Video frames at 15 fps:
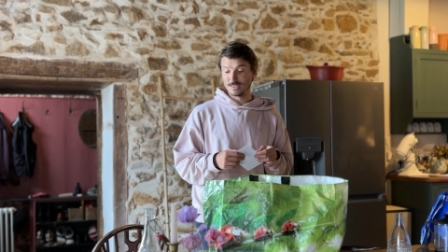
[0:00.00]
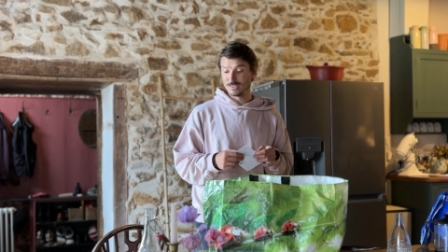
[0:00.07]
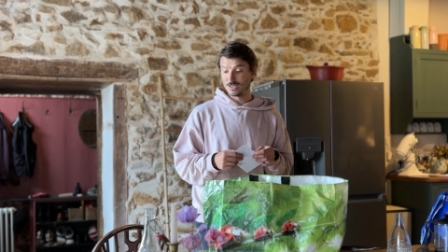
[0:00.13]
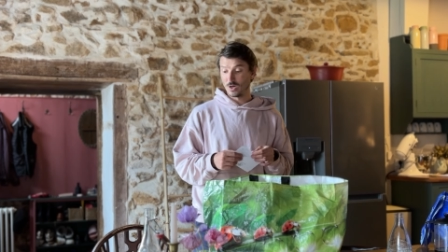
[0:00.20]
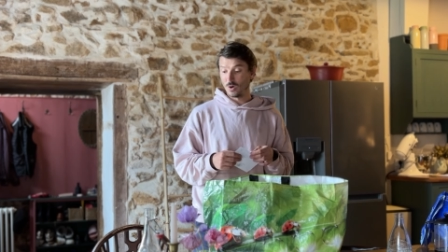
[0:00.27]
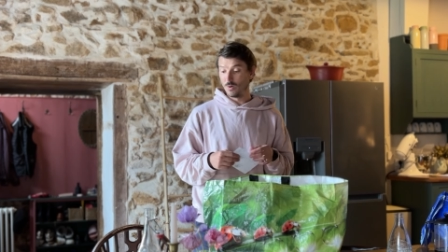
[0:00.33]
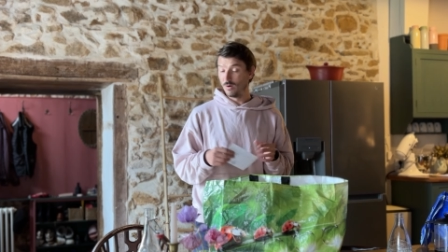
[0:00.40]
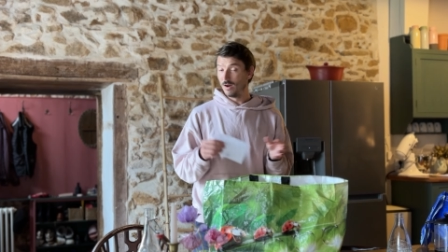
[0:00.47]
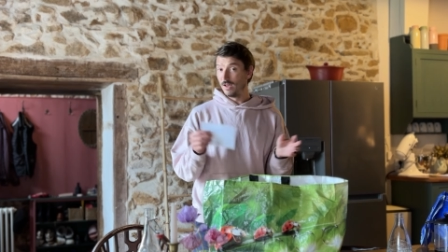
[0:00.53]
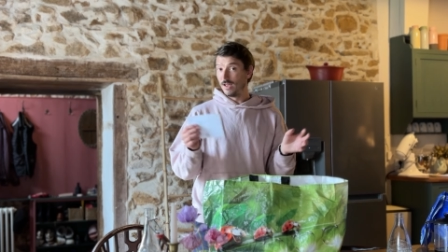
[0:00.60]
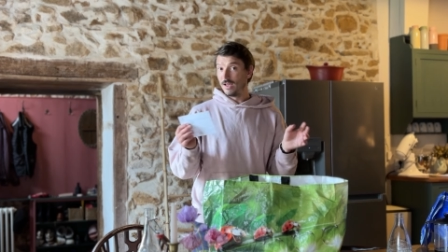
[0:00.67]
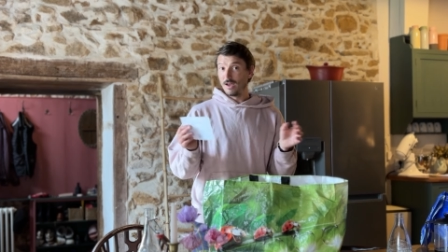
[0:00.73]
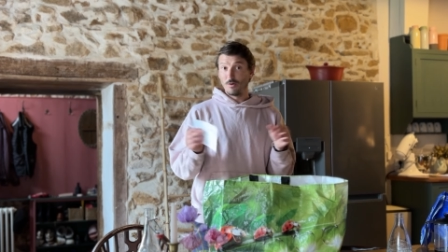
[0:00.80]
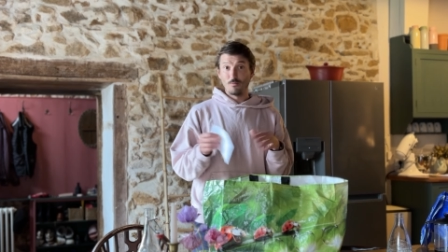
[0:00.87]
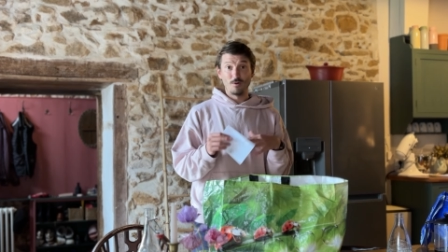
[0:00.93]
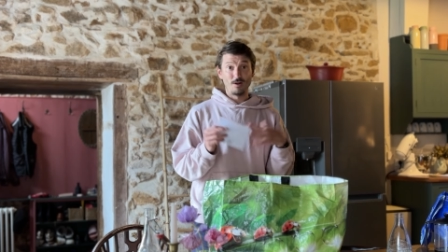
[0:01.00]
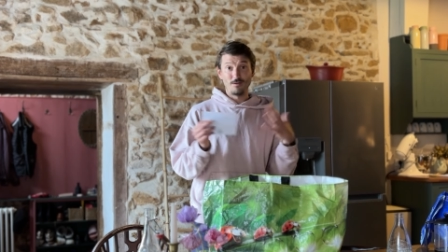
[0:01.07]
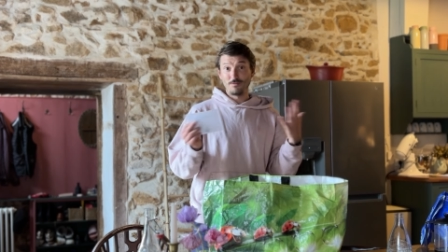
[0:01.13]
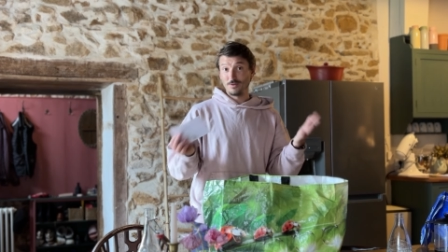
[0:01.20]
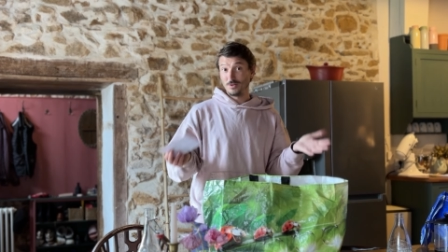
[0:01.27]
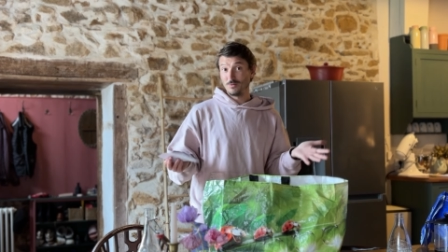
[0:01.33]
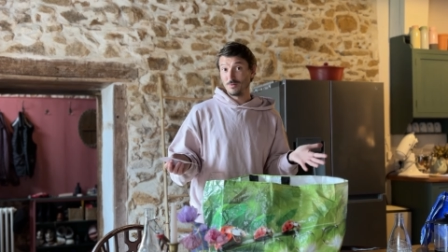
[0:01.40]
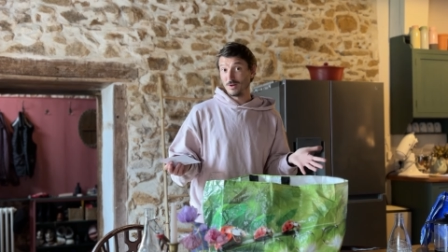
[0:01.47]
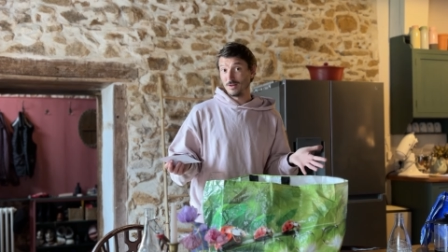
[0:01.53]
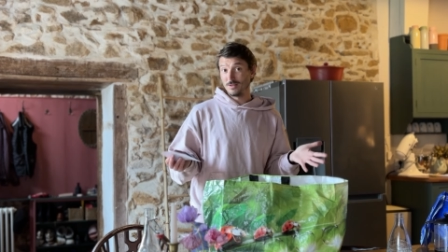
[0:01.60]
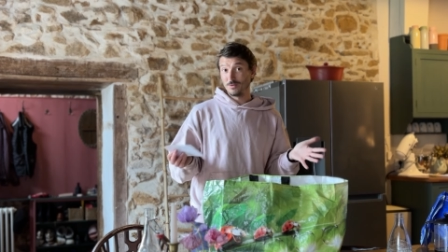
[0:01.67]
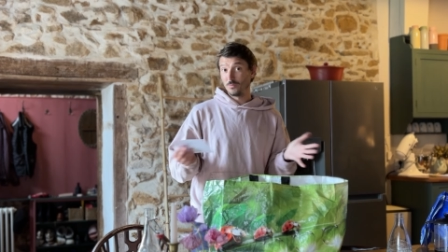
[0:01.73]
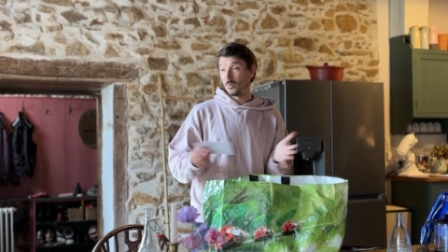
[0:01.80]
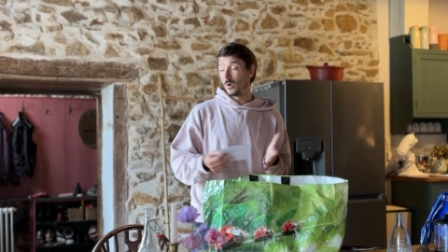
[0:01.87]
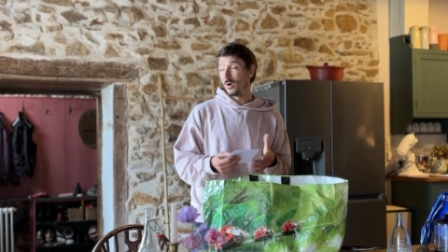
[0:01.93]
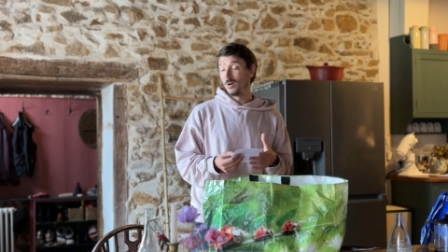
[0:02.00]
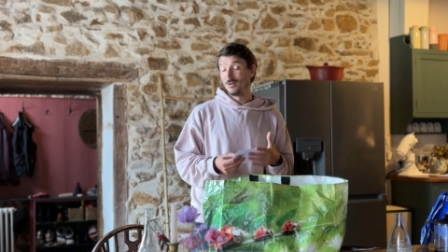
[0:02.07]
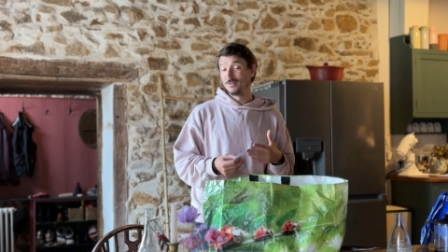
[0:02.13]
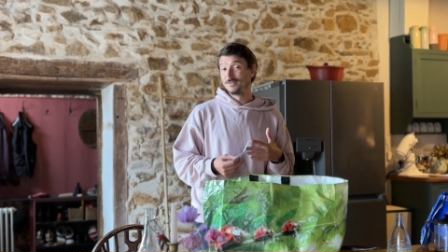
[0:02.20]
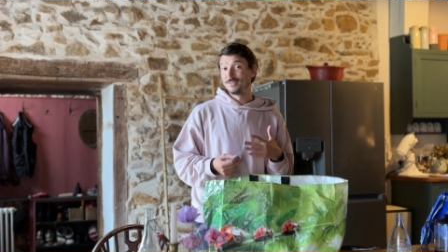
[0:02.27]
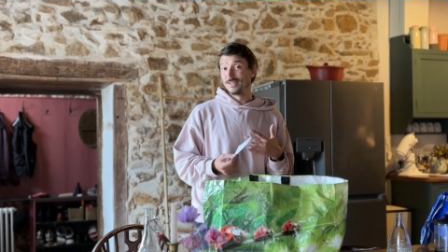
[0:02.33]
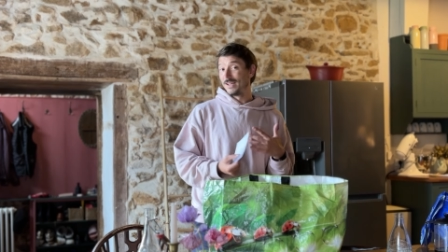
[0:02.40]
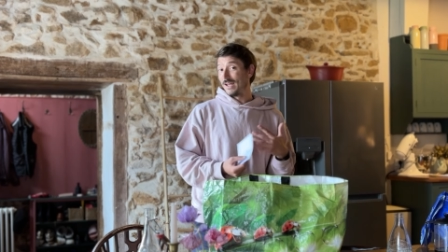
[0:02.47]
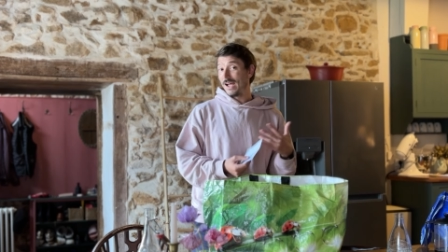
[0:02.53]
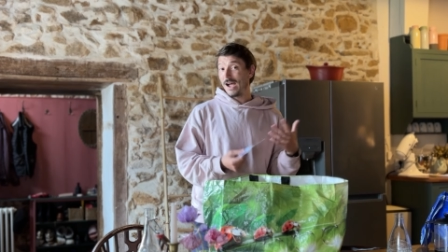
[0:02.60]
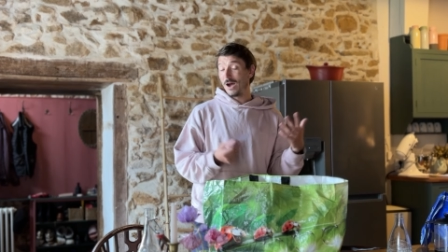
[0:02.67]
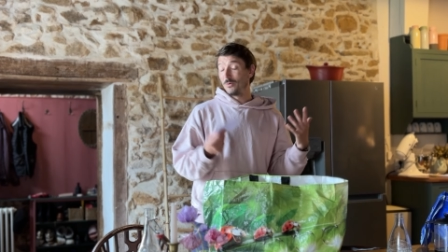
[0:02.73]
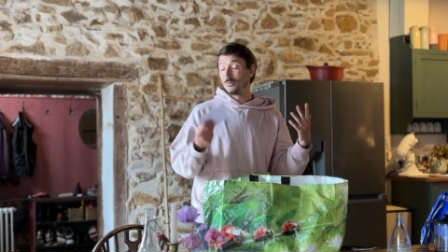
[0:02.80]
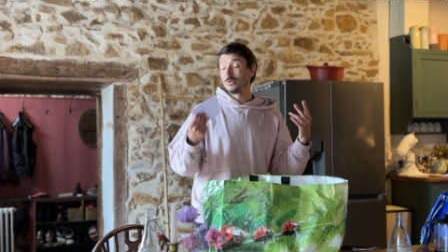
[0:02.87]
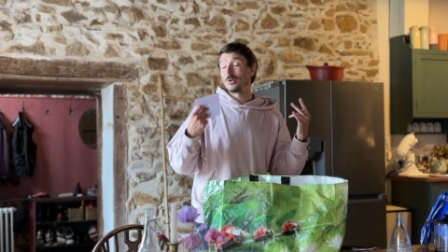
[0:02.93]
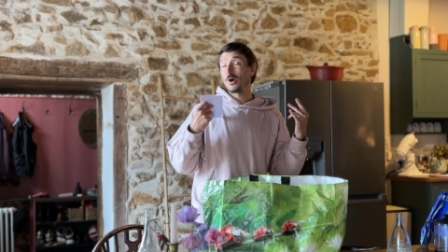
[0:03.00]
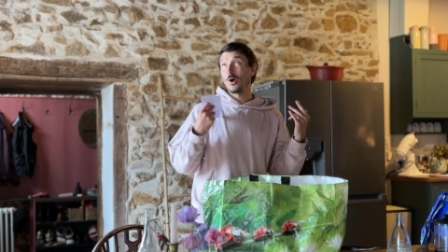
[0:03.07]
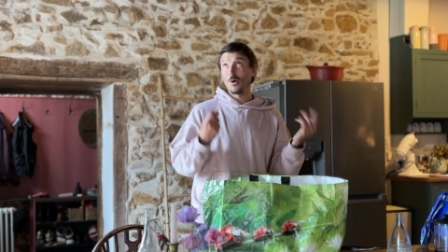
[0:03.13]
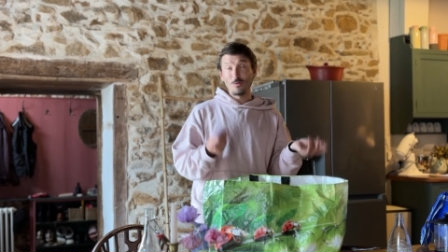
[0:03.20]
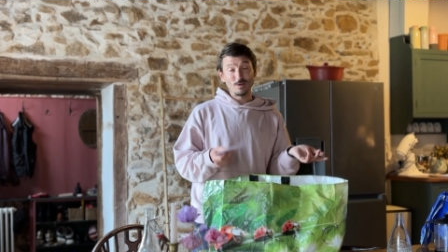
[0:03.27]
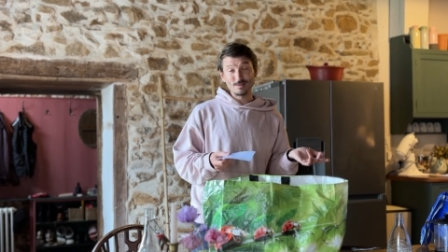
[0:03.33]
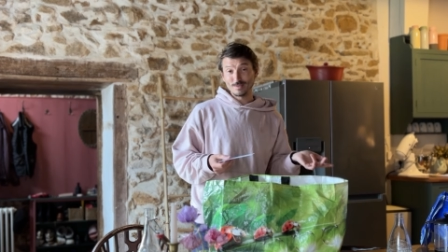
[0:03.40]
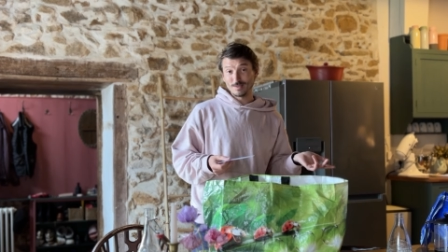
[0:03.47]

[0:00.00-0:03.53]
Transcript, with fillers: So wherever you are in the world, I would always